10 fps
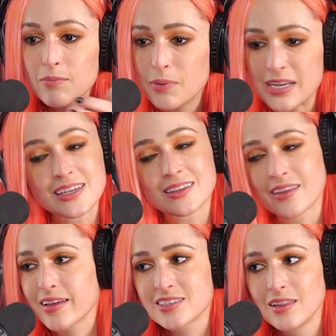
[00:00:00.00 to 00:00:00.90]
basic
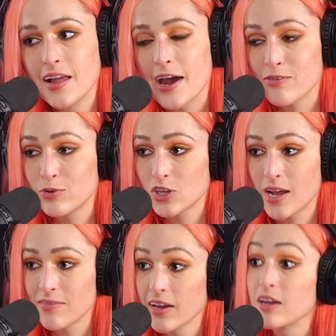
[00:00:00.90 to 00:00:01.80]
things in life. We should
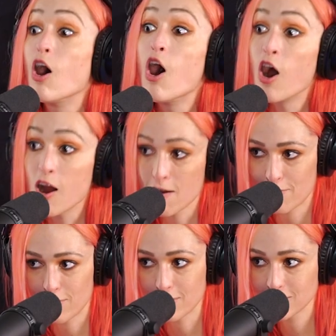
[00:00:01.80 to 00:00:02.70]
have like an our
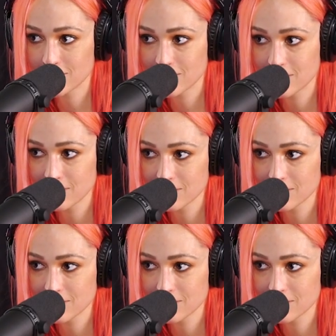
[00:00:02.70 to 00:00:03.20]
firsts.